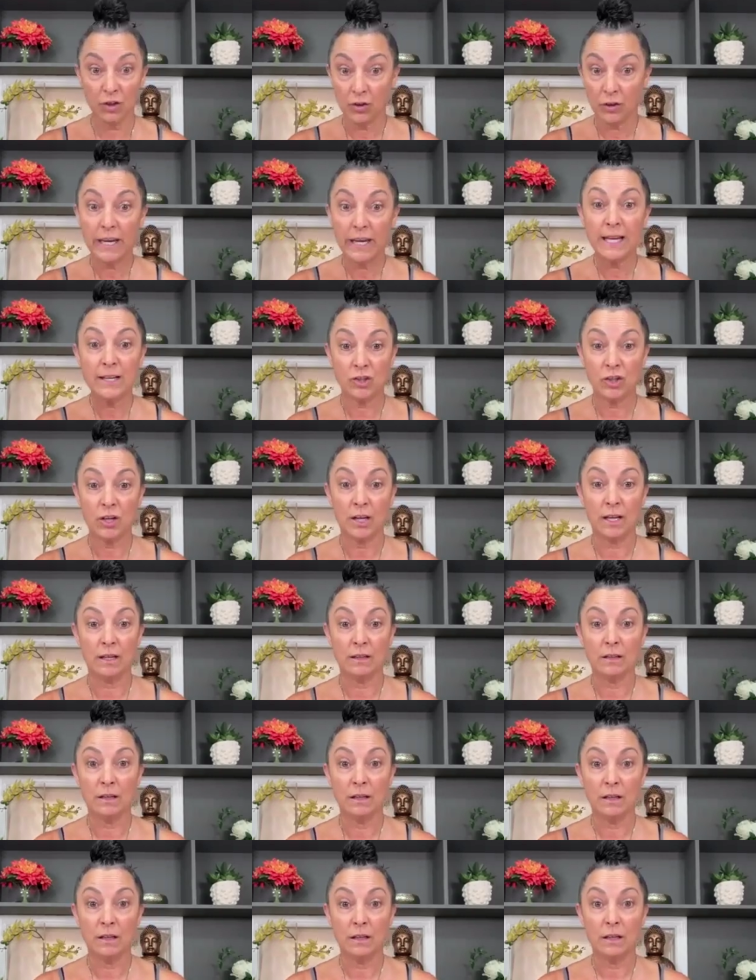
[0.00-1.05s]
in your
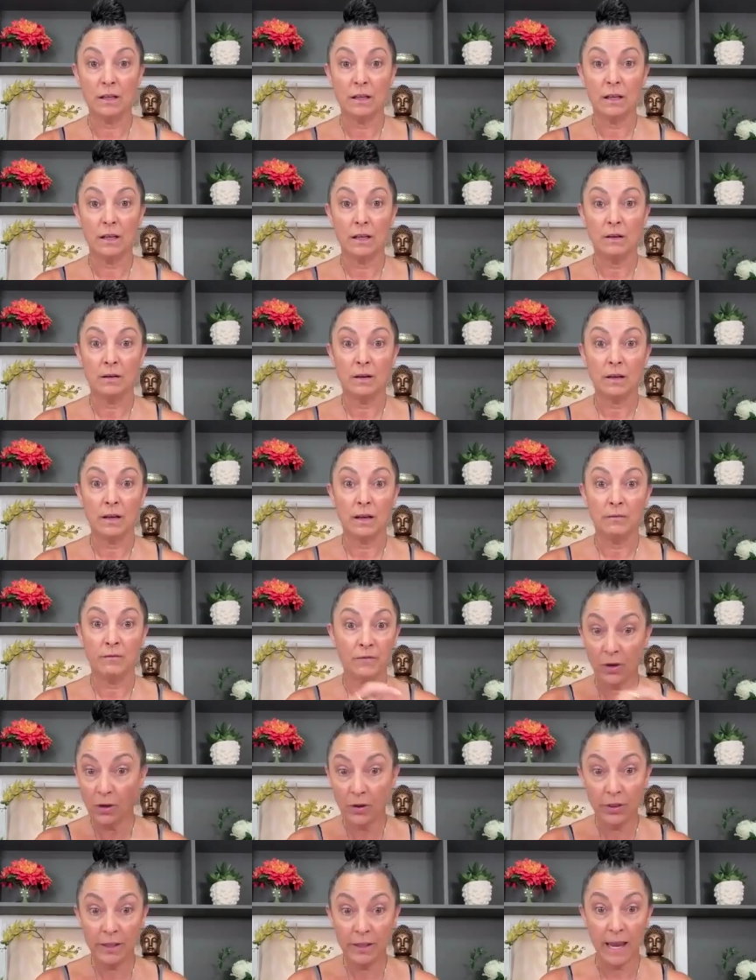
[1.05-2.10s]
kitchen,
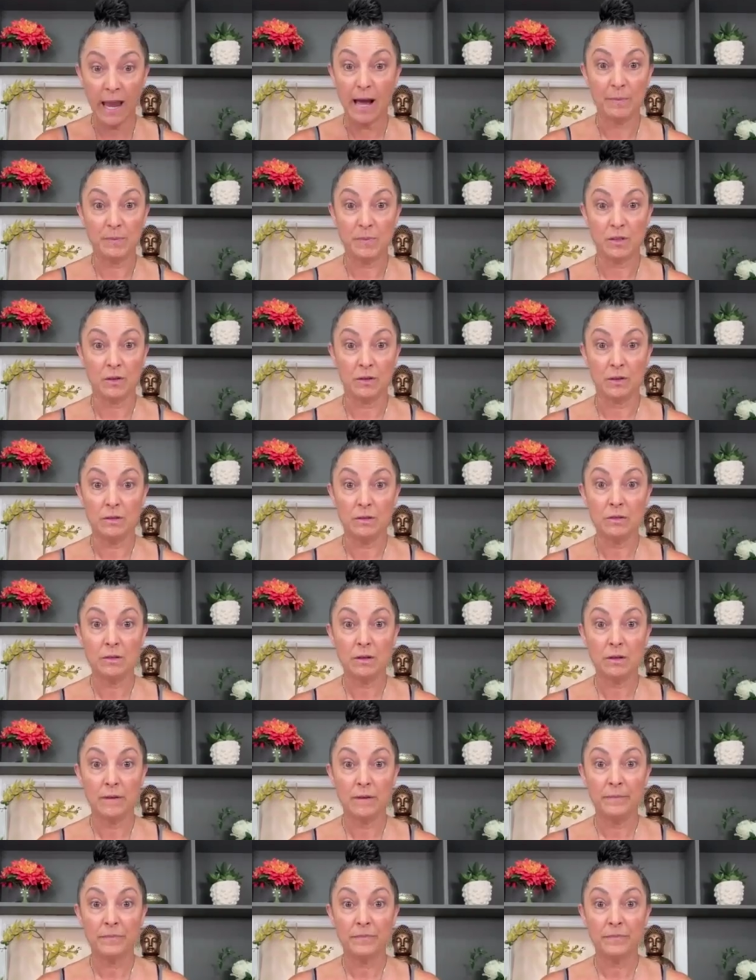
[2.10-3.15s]
fill the
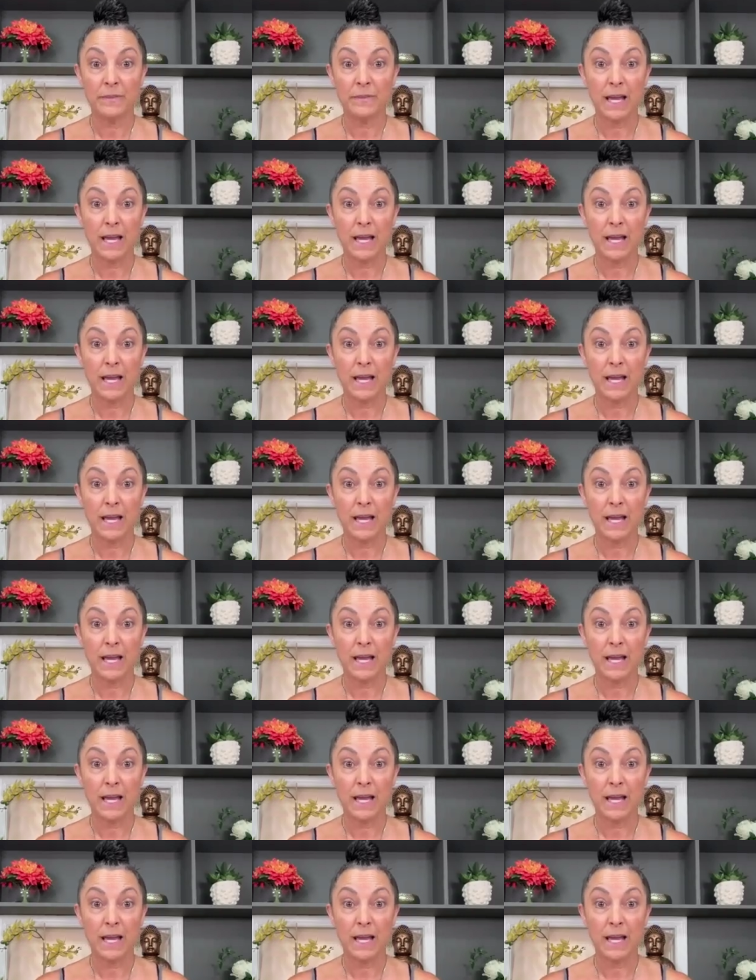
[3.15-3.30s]
capsules,